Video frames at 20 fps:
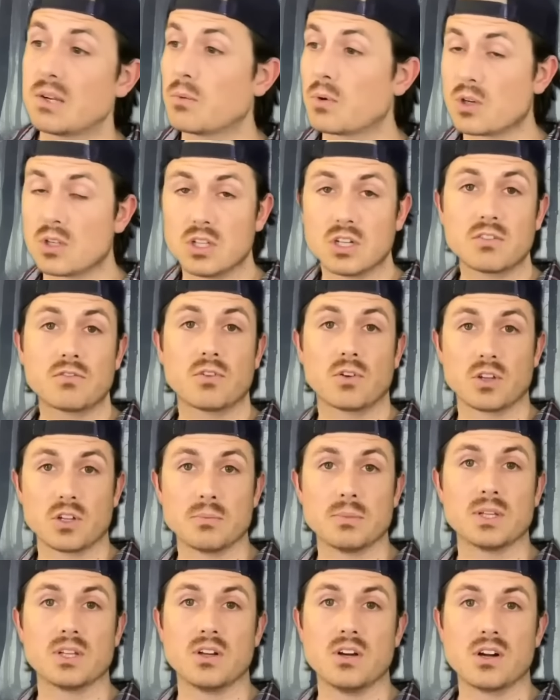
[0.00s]
We're going to look for a little
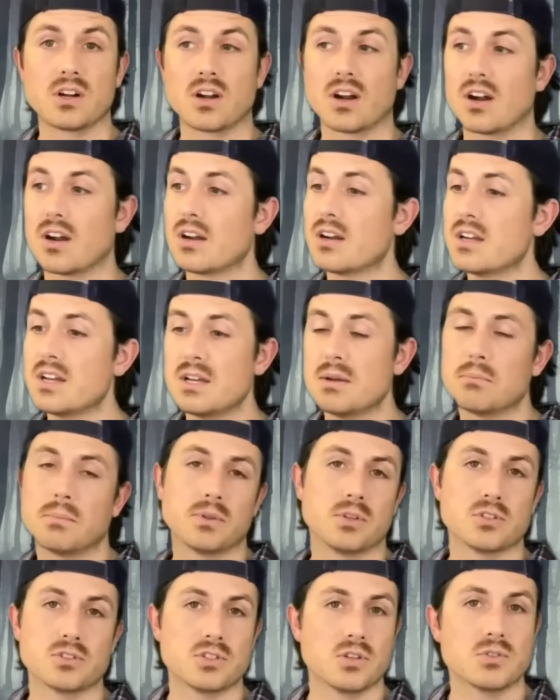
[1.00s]
bit longer but
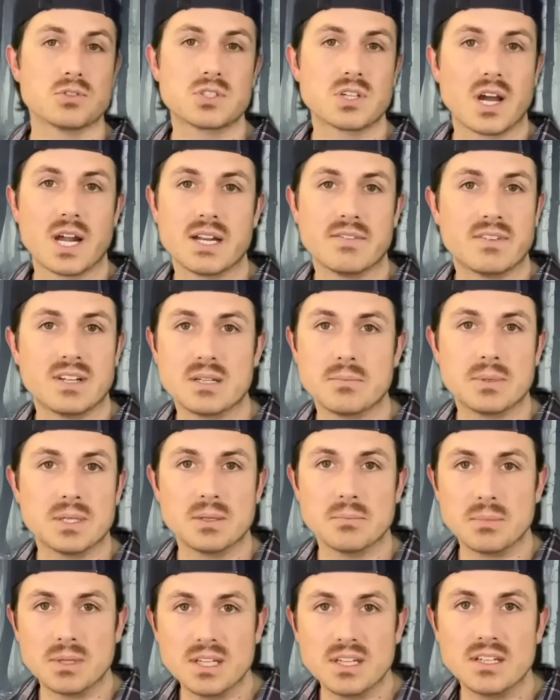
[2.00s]
there's no sign of anybody
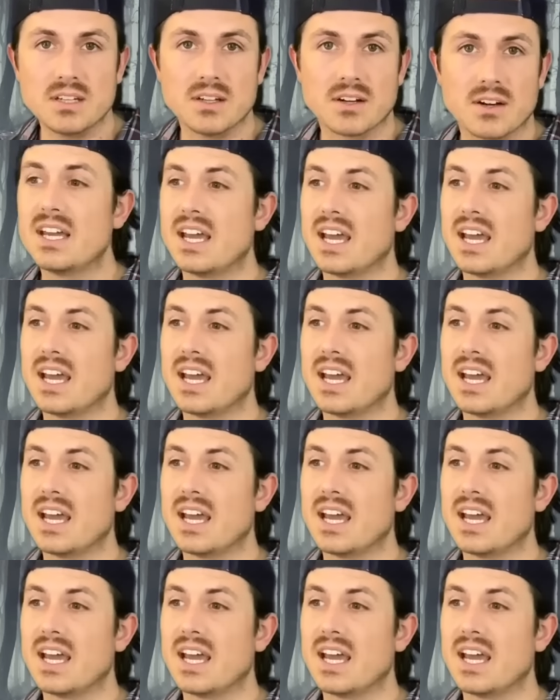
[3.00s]
being here.